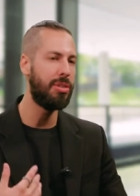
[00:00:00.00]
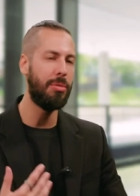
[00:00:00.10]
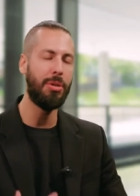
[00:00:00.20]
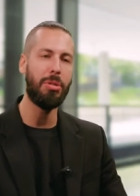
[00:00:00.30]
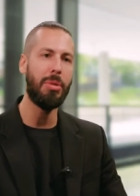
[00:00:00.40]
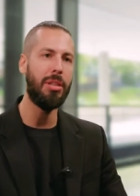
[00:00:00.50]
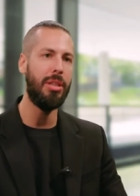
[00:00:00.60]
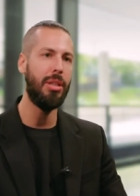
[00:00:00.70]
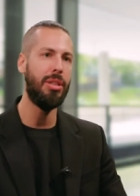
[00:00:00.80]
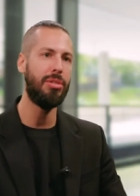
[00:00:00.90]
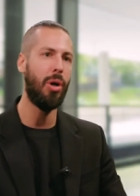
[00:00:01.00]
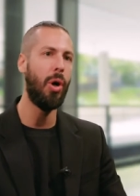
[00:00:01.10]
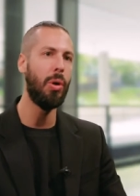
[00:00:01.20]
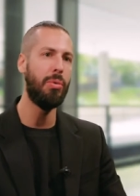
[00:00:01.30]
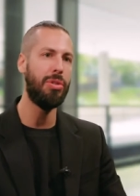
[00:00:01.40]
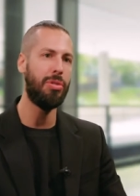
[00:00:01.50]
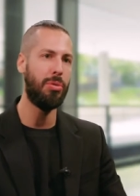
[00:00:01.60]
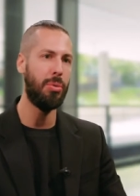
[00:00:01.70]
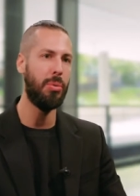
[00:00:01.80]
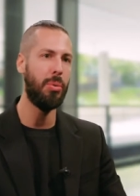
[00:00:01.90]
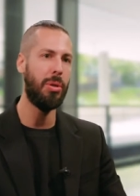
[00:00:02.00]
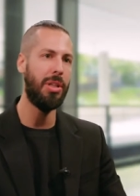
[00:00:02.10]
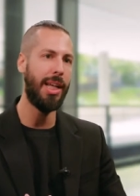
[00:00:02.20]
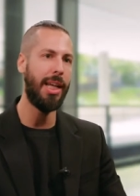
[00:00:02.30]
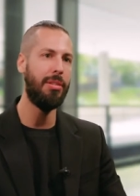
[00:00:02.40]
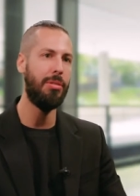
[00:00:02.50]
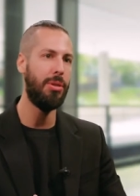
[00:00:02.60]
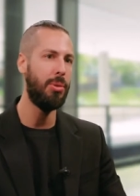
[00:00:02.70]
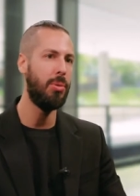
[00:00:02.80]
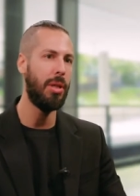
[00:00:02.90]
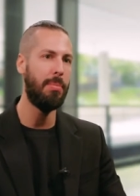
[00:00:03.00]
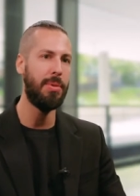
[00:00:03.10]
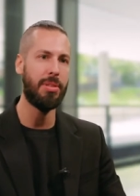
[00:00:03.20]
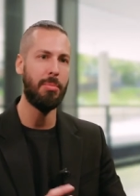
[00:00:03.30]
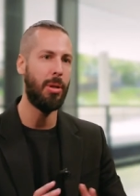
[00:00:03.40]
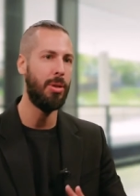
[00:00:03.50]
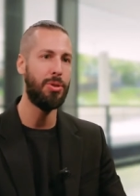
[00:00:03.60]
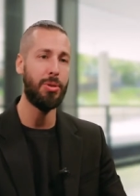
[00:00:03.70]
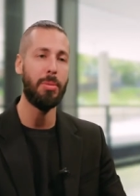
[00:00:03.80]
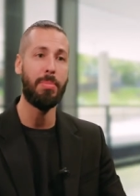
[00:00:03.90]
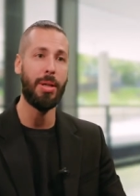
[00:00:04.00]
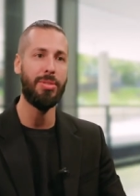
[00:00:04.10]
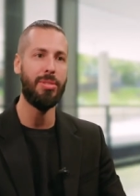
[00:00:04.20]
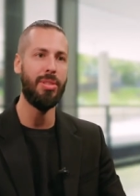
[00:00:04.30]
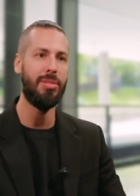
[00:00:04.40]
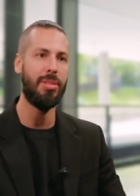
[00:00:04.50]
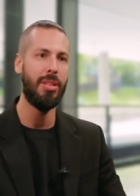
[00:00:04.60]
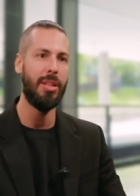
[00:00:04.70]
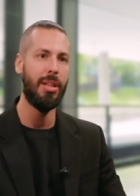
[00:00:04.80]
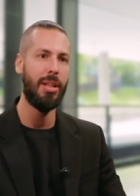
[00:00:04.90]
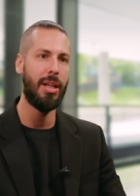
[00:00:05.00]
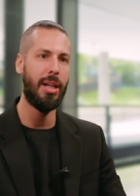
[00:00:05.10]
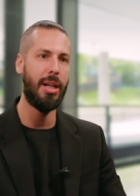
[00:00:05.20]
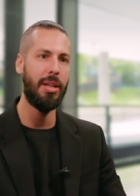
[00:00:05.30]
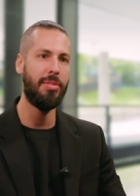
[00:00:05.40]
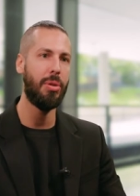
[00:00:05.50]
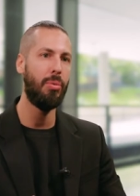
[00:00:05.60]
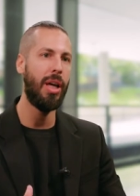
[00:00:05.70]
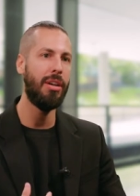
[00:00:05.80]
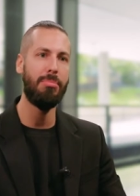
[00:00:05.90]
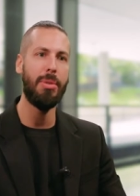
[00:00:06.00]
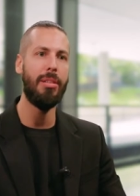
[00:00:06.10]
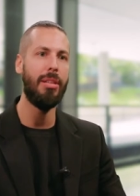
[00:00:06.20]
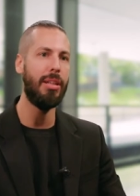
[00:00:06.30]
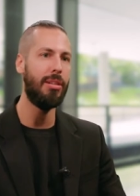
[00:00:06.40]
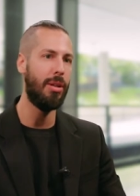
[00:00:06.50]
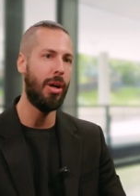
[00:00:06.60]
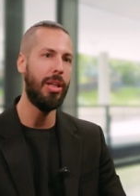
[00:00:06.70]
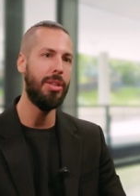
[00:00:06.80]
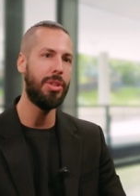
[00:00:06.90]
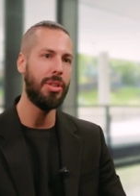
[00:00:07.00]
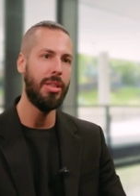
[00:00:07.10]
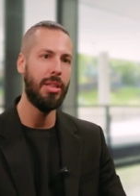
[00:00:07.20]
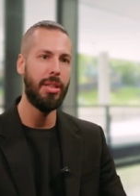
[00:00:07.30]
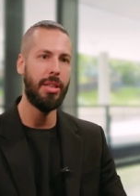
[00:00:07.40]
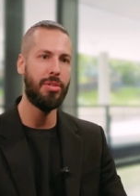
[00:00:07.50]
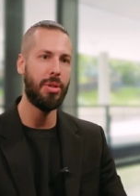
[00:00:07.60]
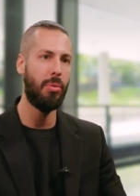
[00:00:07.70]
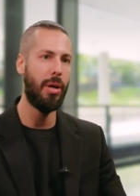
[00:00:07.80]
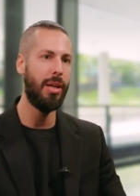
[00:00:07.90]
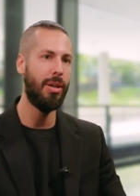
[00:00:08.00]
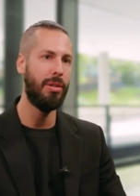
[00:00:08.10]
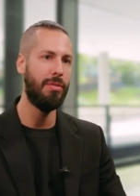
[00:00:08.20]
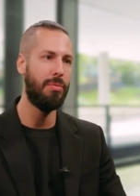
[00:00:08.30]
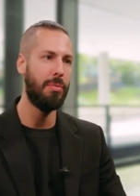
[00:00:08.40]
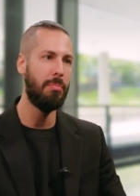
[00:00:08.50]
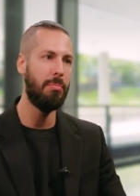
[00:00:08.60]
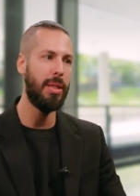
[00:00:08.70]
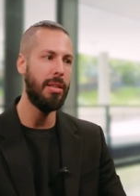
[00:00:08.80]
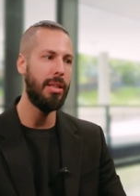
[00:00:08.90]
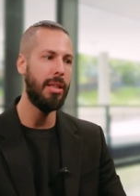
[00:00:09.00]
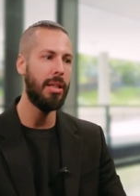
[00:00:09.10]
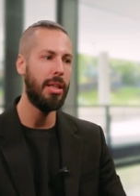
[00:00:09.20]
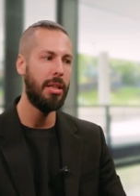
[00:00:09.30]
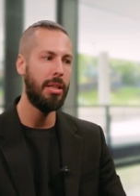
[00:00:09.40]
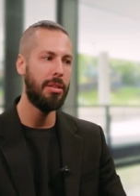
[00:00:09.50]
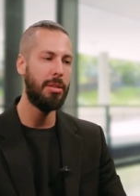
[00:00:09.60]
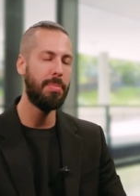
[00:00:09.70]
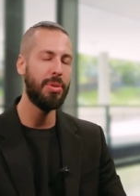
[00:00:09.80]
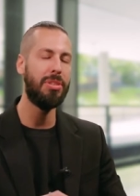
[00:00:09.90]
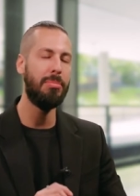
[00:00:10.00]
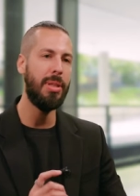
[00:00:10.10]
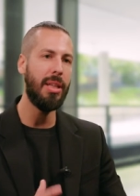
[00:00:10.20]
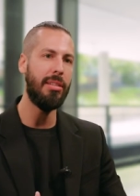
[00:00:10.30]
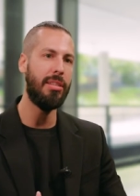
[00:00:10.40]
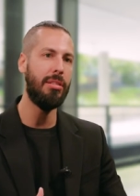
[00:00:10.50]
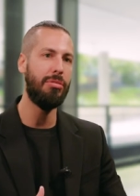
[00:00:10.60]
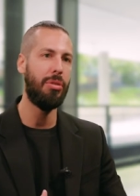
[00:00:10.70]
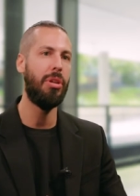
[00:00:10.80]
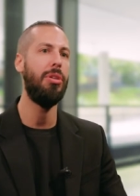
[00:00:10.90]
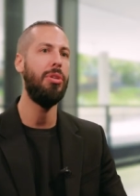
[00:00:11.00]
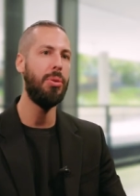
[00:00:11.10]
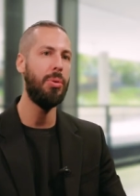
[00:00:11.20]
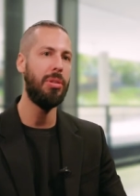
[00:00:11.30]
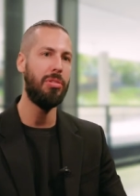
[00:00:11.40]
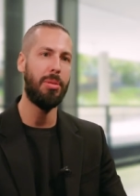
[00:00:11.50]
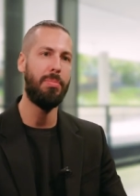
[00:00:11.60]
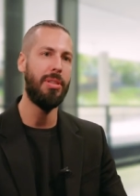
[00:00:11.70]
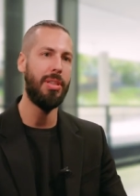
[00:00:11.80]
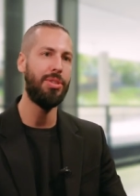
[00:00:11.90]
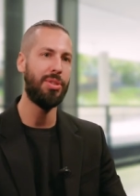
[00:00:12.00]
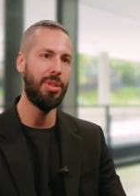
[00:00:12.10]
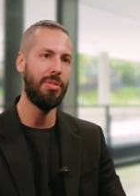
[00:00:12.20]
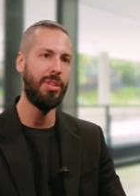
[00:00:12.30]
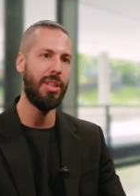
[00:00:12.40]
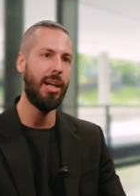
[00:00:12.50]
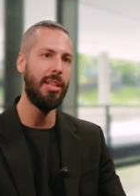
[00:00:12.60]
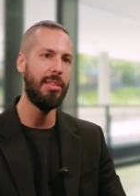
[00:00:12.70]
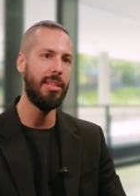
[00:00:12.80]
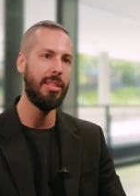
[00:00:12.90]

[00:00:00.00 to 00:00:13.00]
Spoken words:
I want my theories always to create new epistemological processes. It's a way of building knowledge. It's a way of building the possibility for a new interpretation of reality.